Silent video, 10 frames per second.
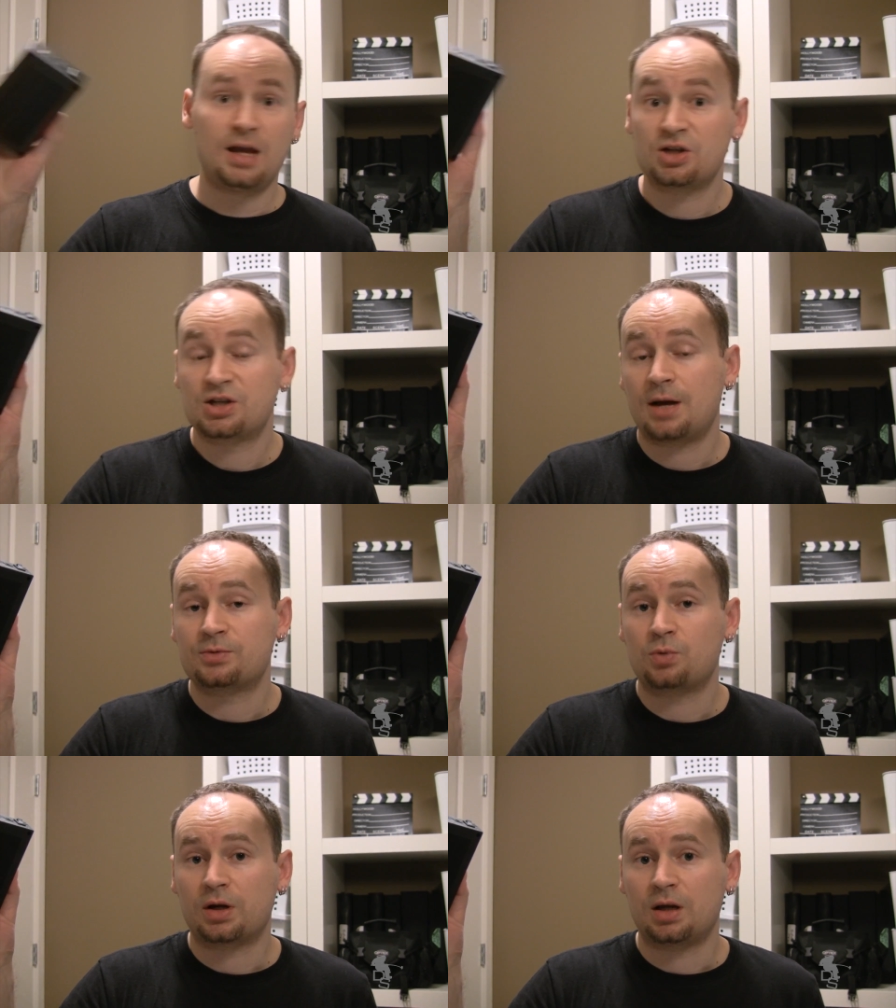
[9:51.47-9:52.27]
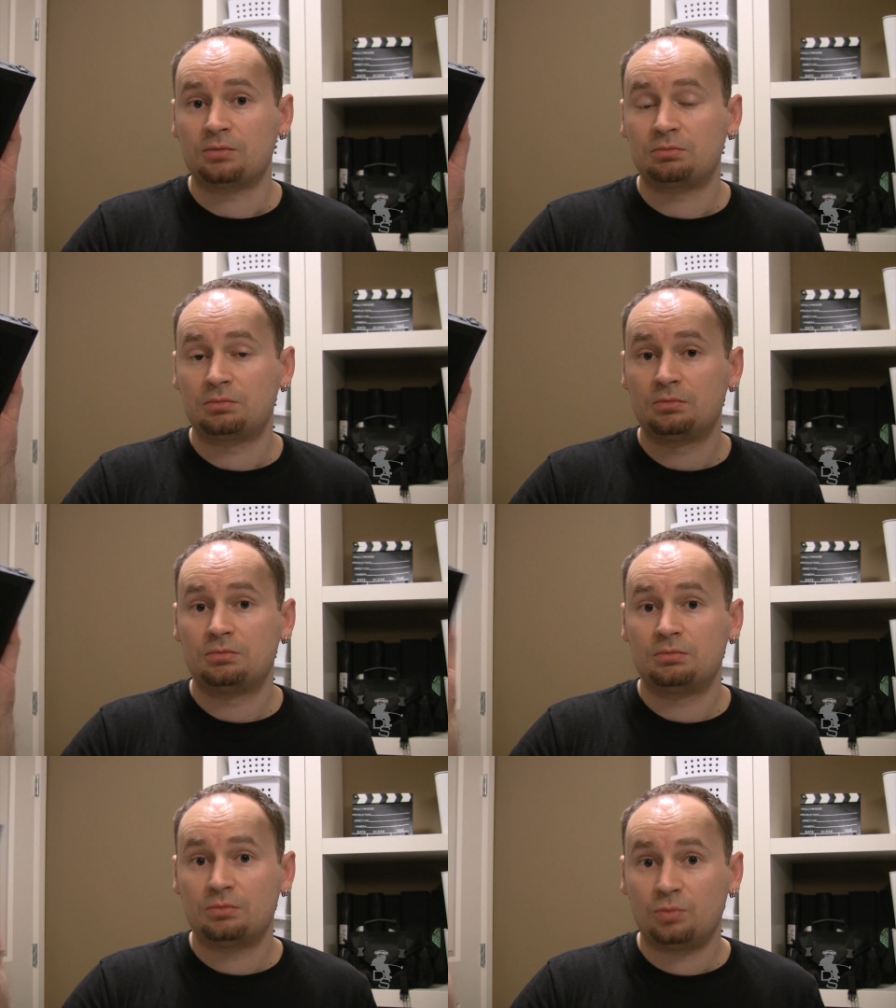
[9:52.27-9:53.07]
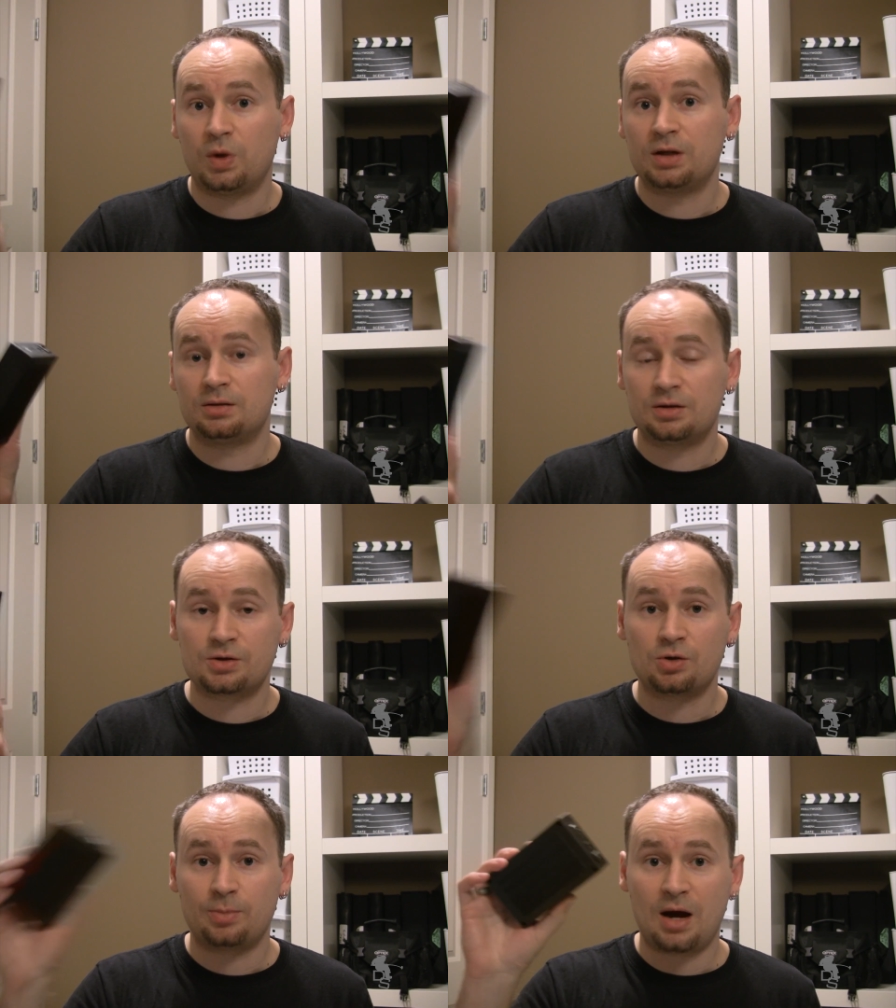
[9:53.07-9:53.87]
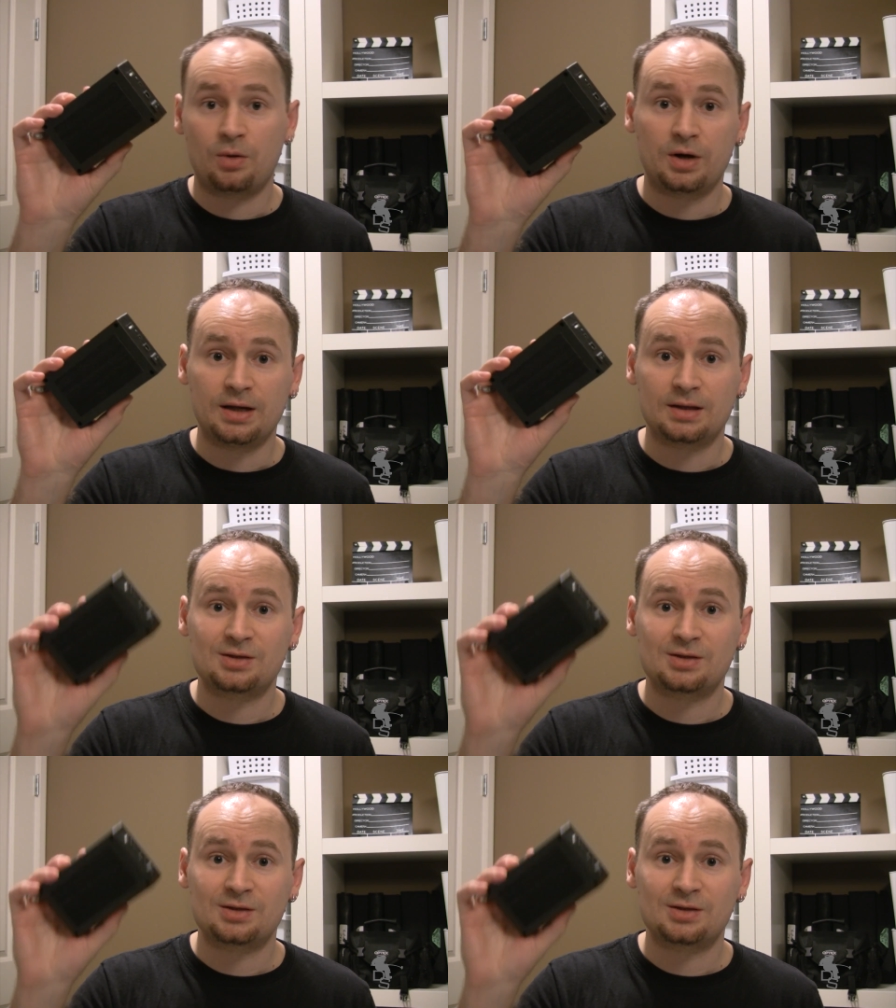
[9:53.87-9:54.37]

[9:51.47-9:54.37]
just stops working when there's no power in it.